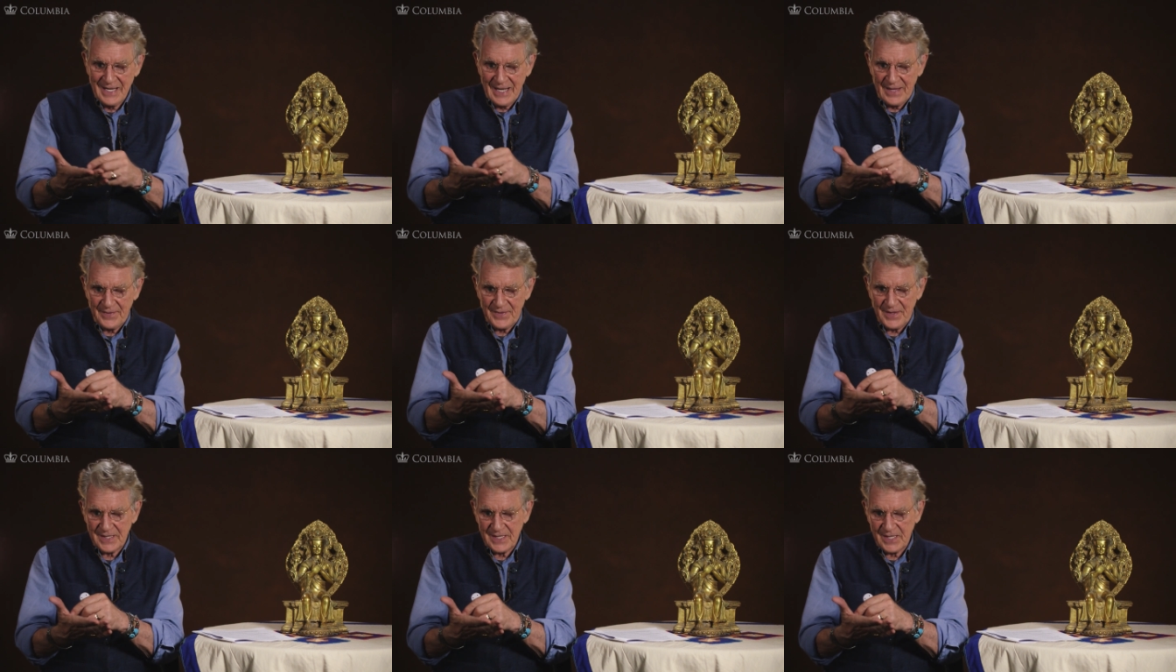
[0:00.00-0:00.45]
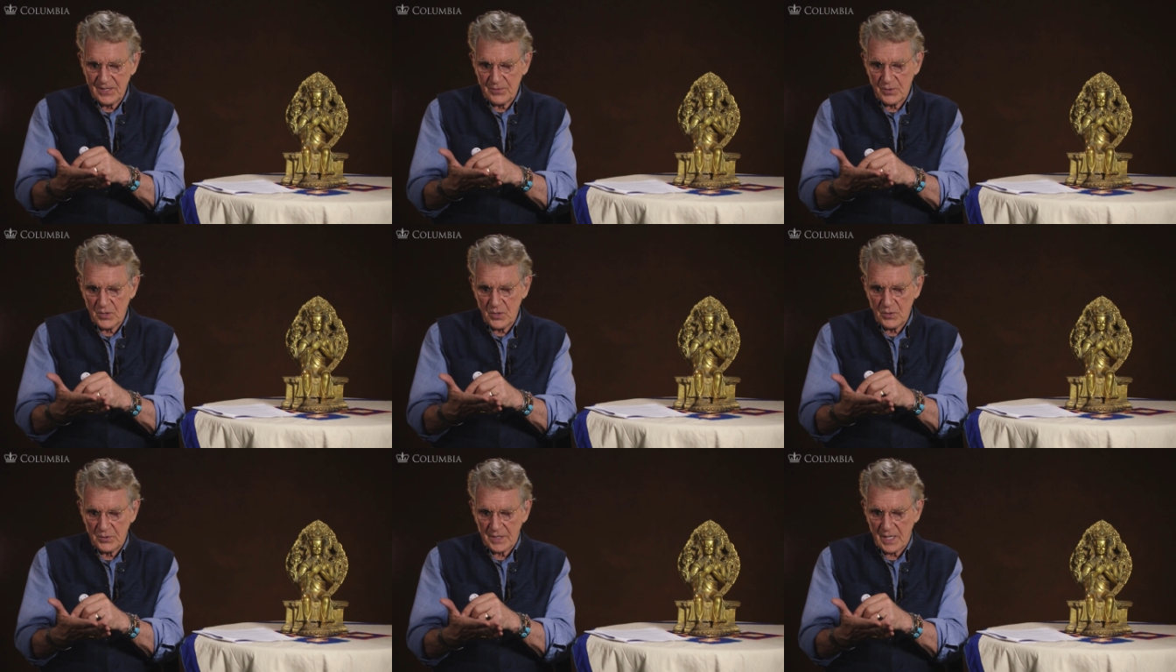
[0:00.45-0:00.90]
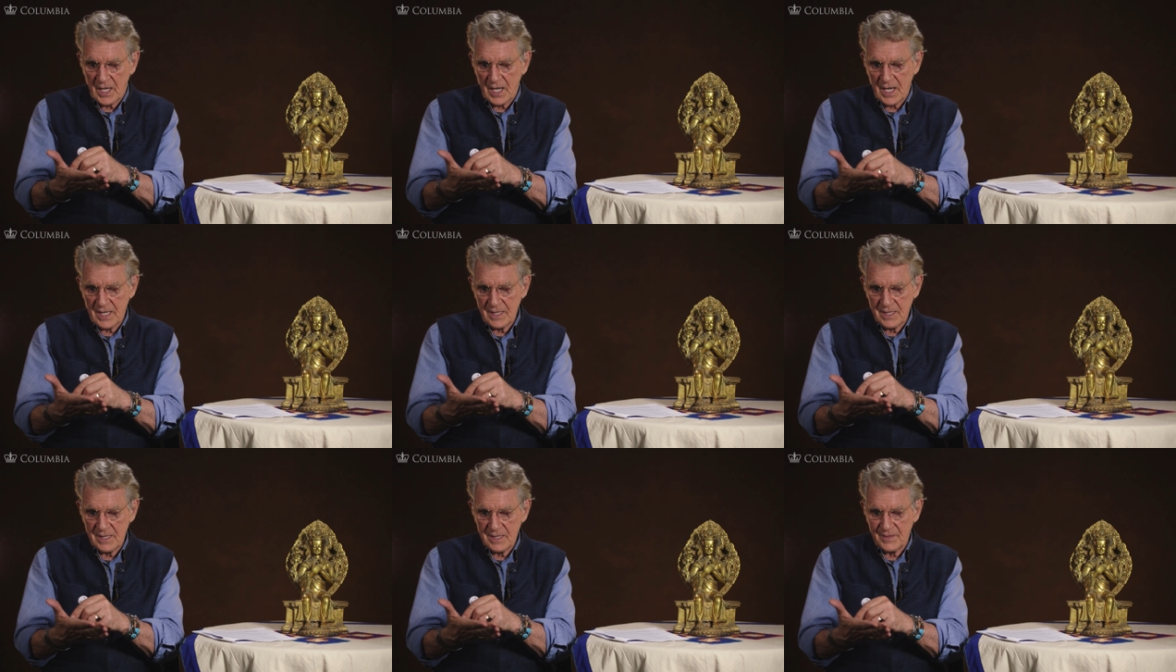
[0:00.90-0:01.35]
And then he wrote,
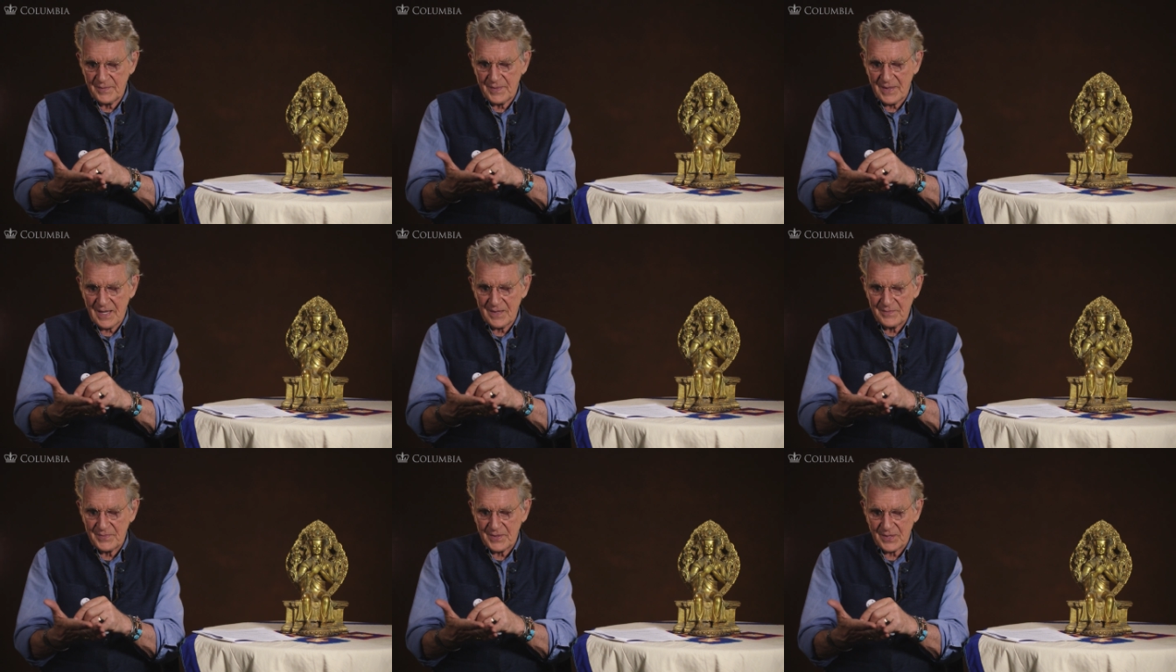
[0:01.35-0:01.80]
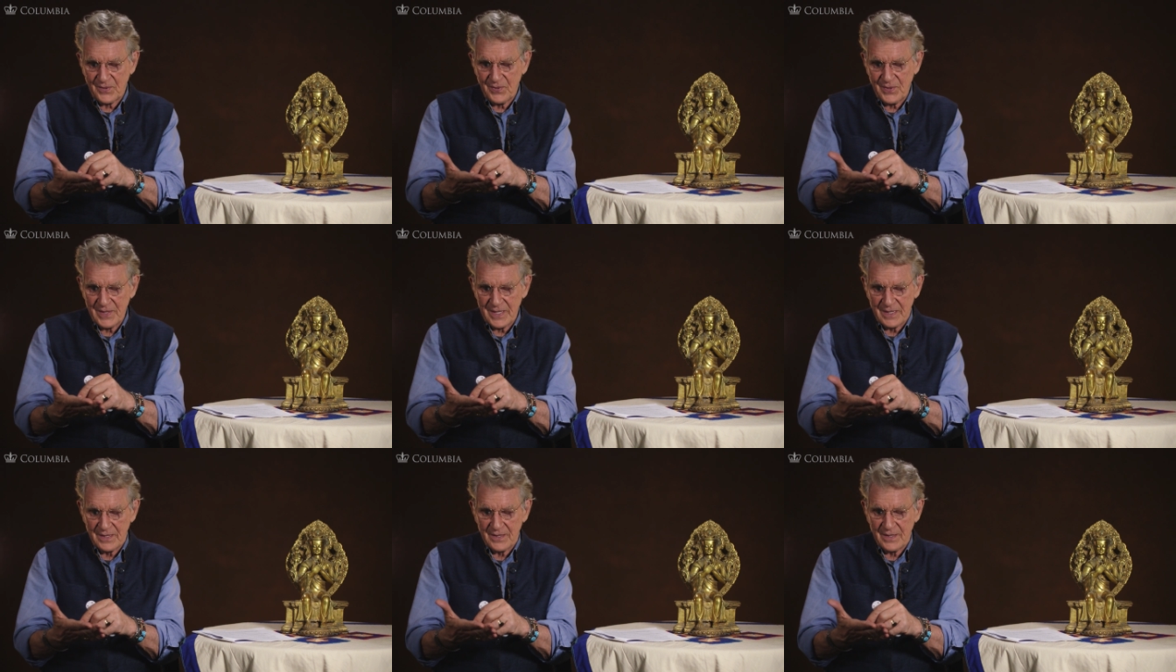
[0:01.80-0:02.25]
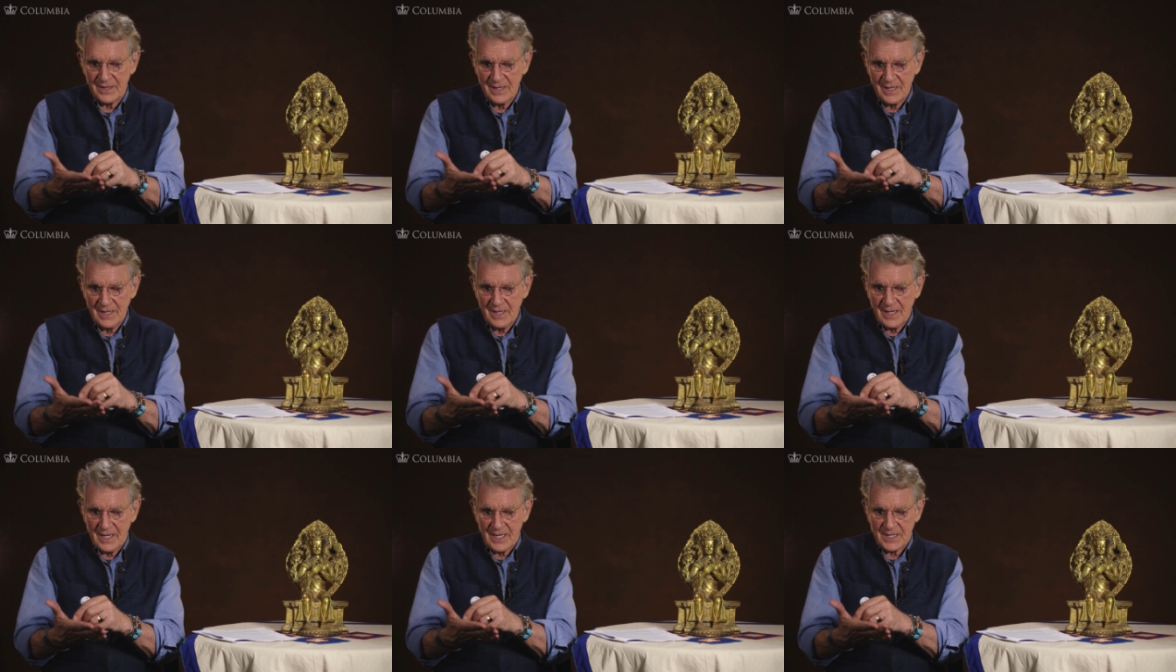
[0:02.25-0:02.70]
"I hereby bequeath
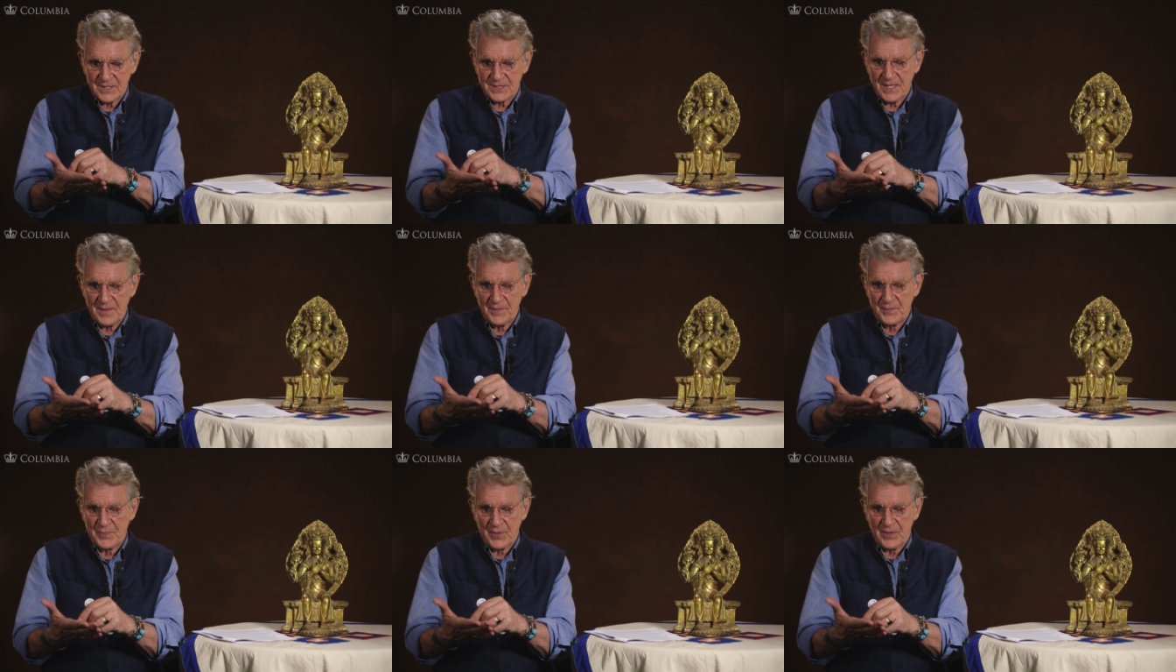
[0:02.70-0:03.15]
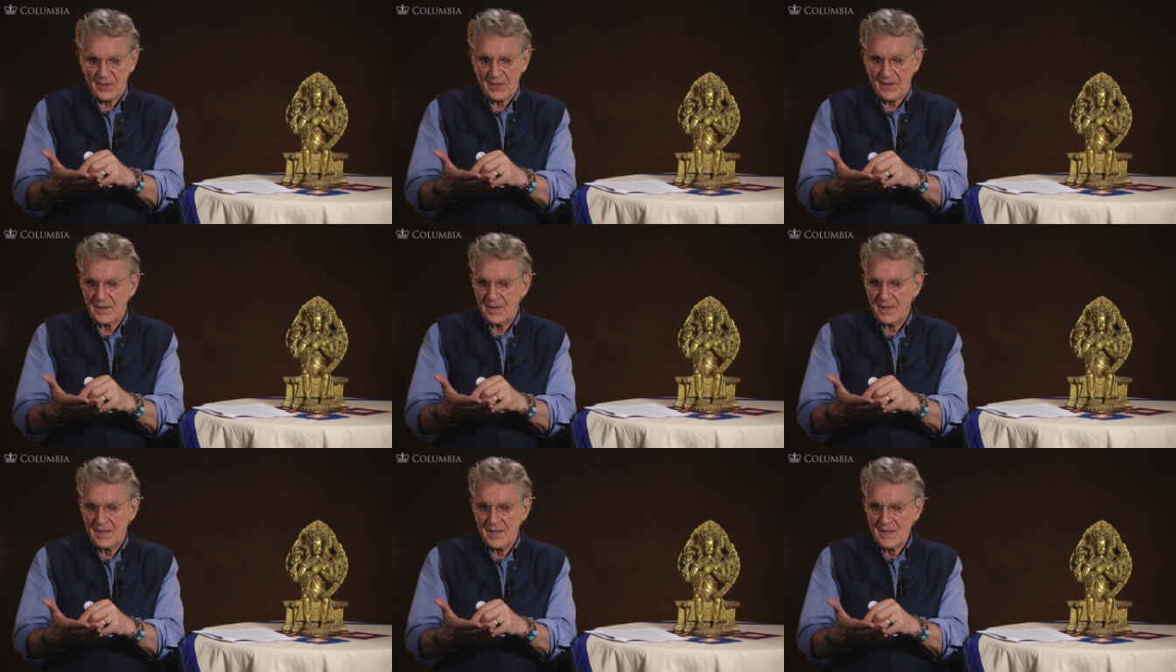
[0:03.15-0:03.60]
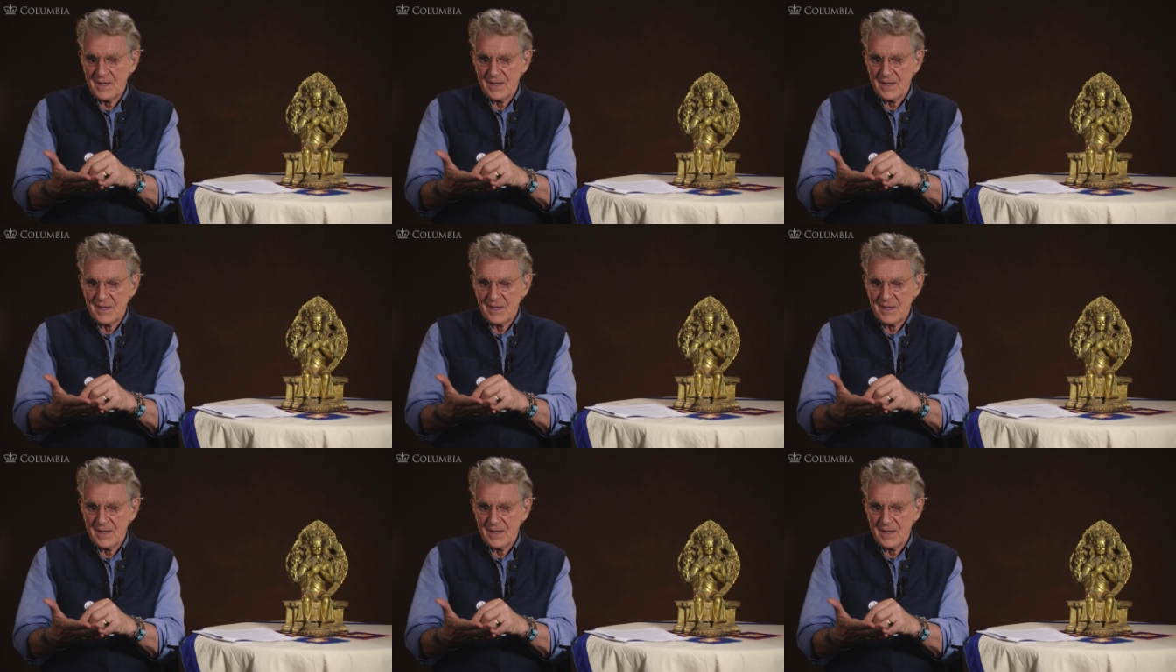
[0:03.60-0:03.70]
as emperor